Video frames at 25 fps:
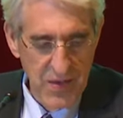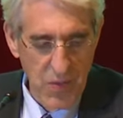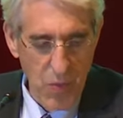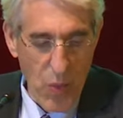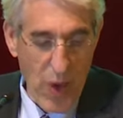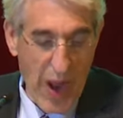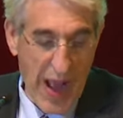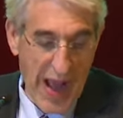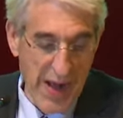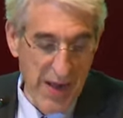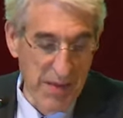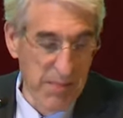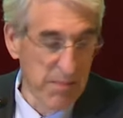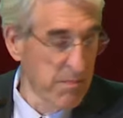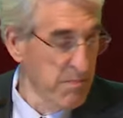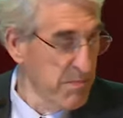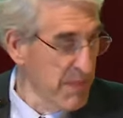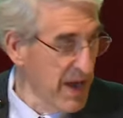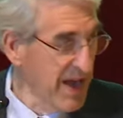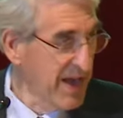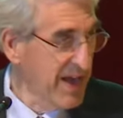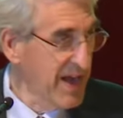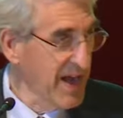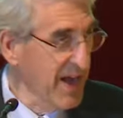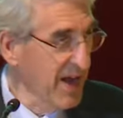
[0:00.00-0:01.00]
while
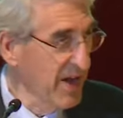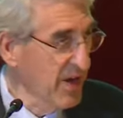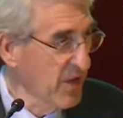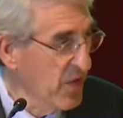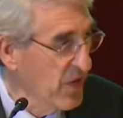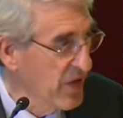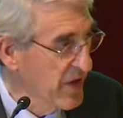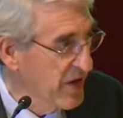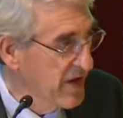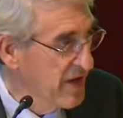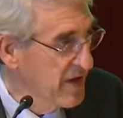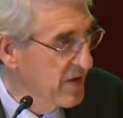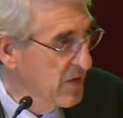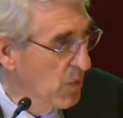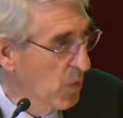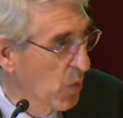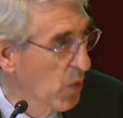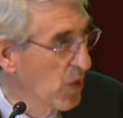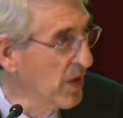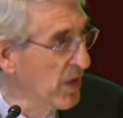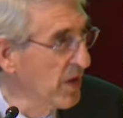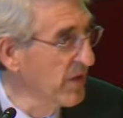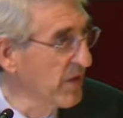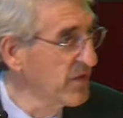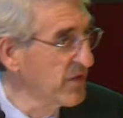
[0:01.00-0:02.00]
making the
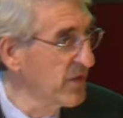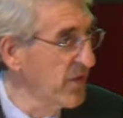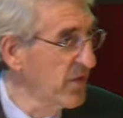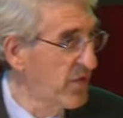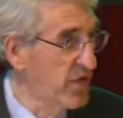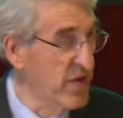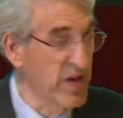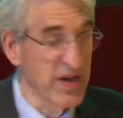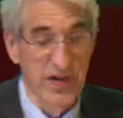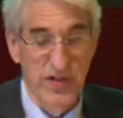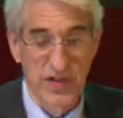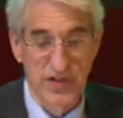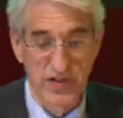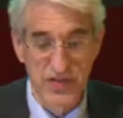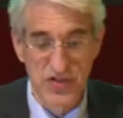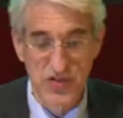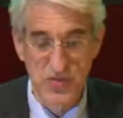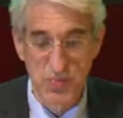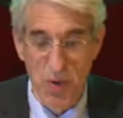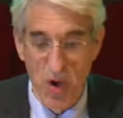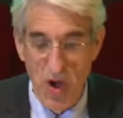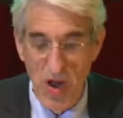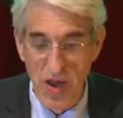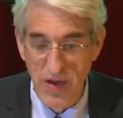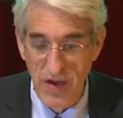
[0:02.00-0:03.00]
world feel
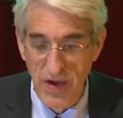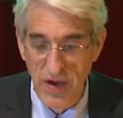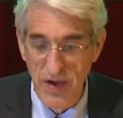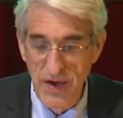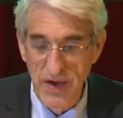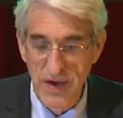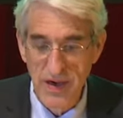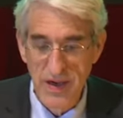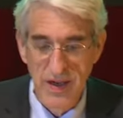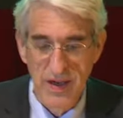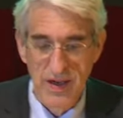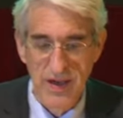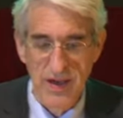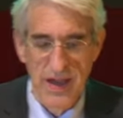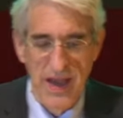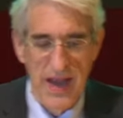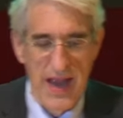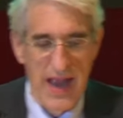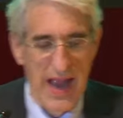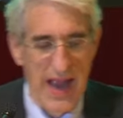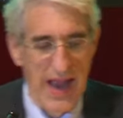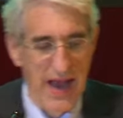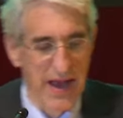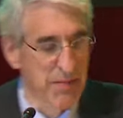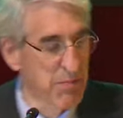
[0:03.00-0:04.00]
smaller
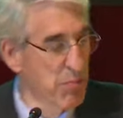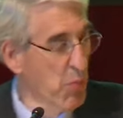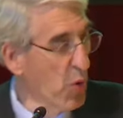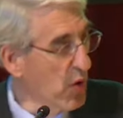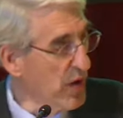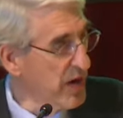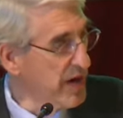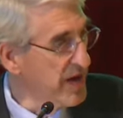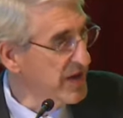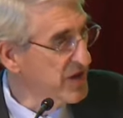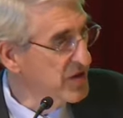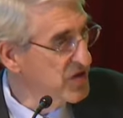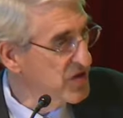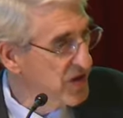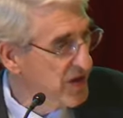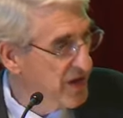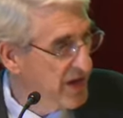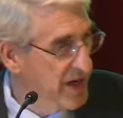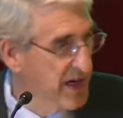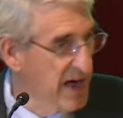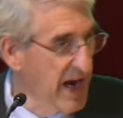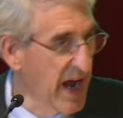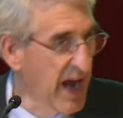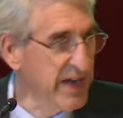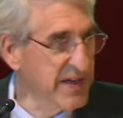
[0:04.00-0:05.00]
and more
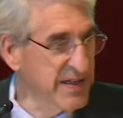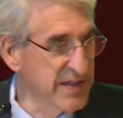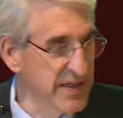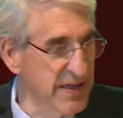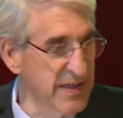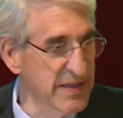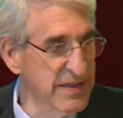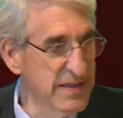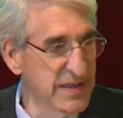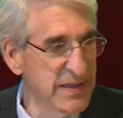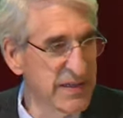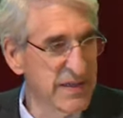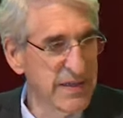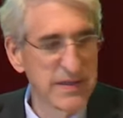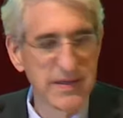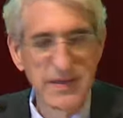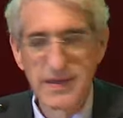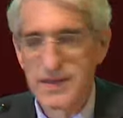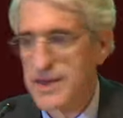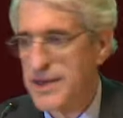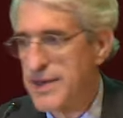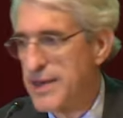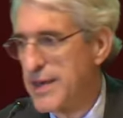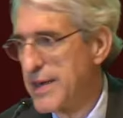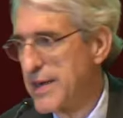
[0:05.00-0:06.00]
interconnected,
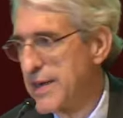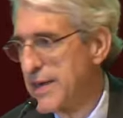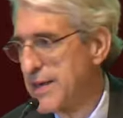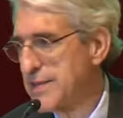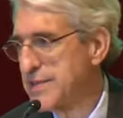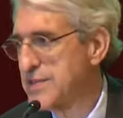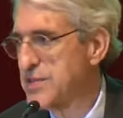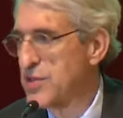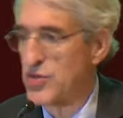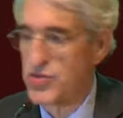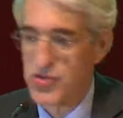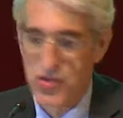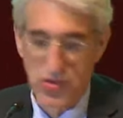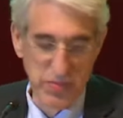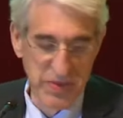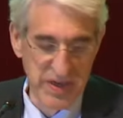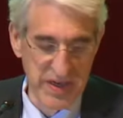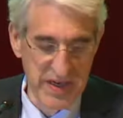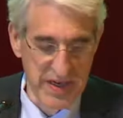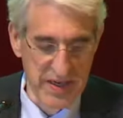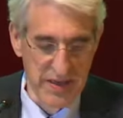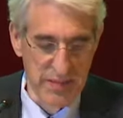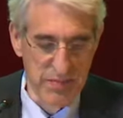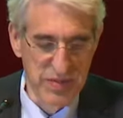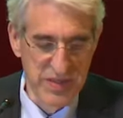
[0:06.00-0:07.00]
social
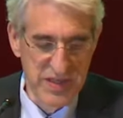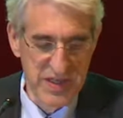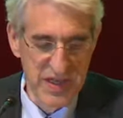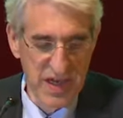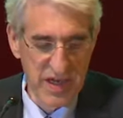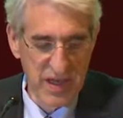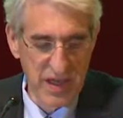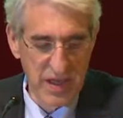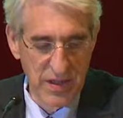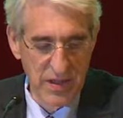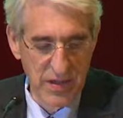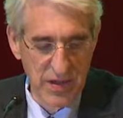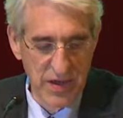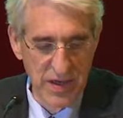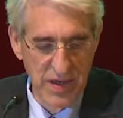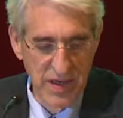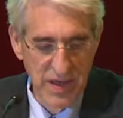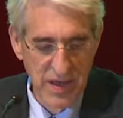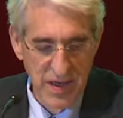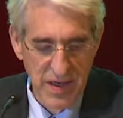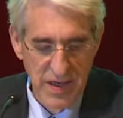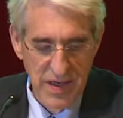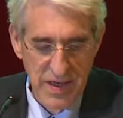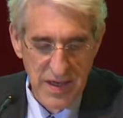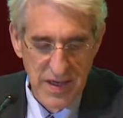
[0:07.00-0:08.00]
media in particular,
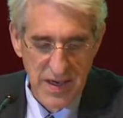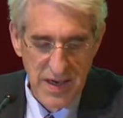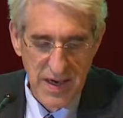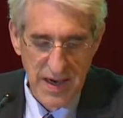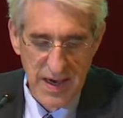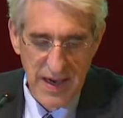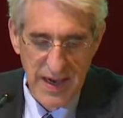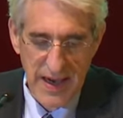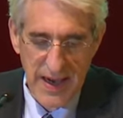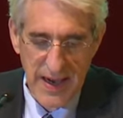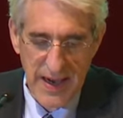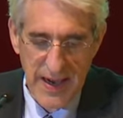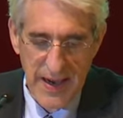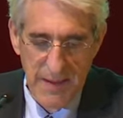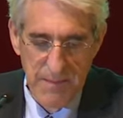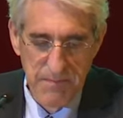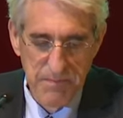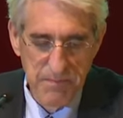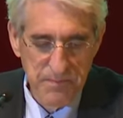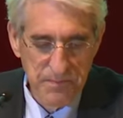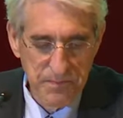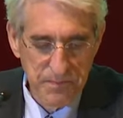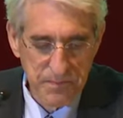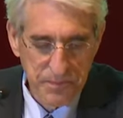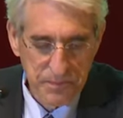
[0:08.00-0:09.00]

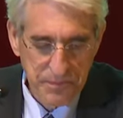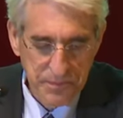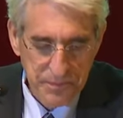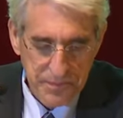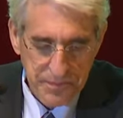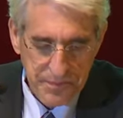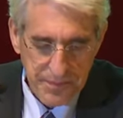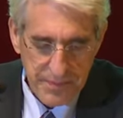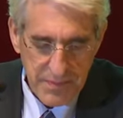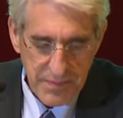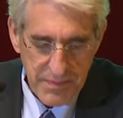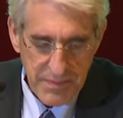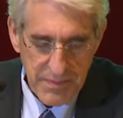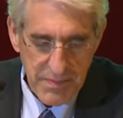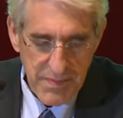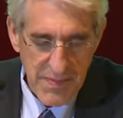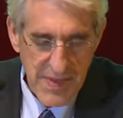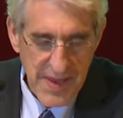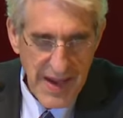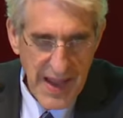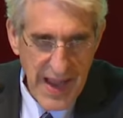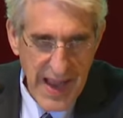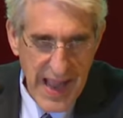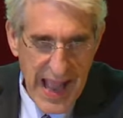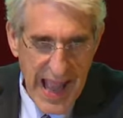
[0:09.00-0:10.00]

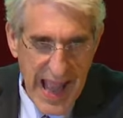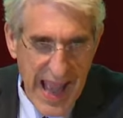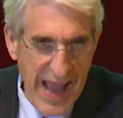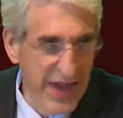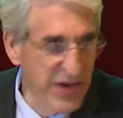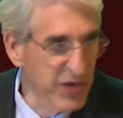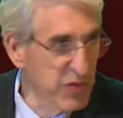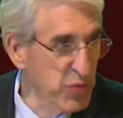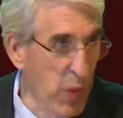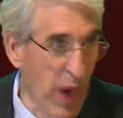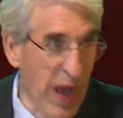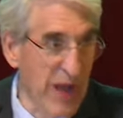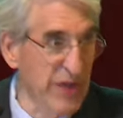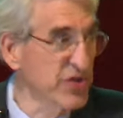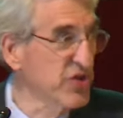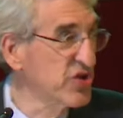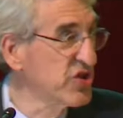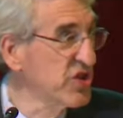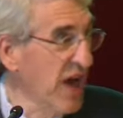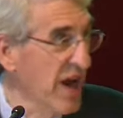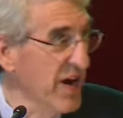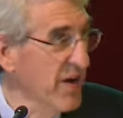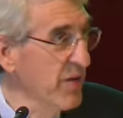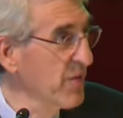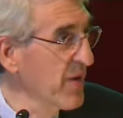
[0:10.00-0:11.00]
and while
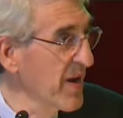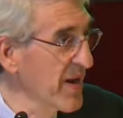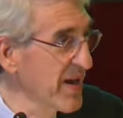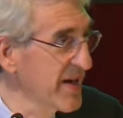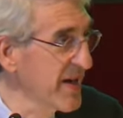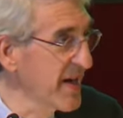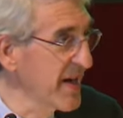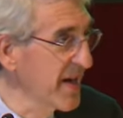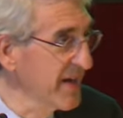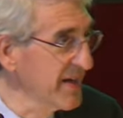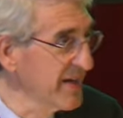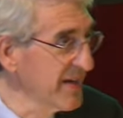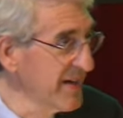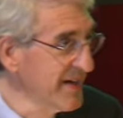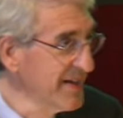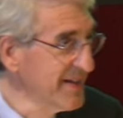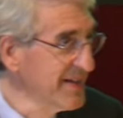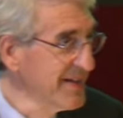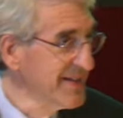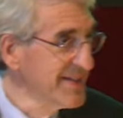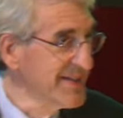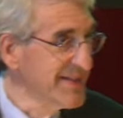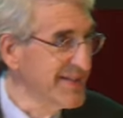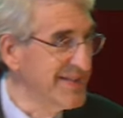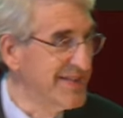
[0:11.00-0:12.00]
generating
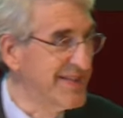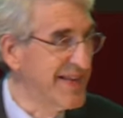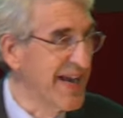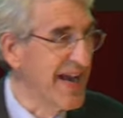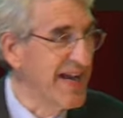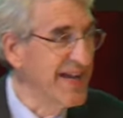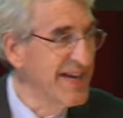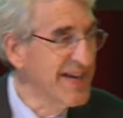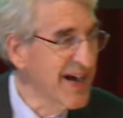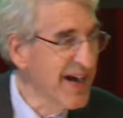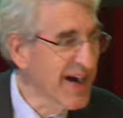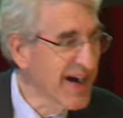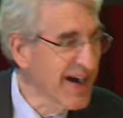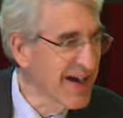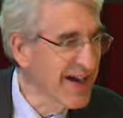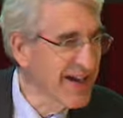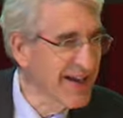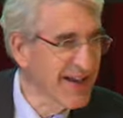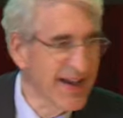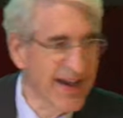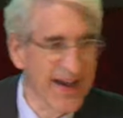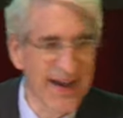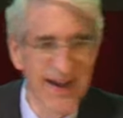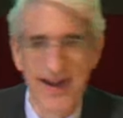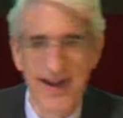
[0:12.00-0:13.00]
data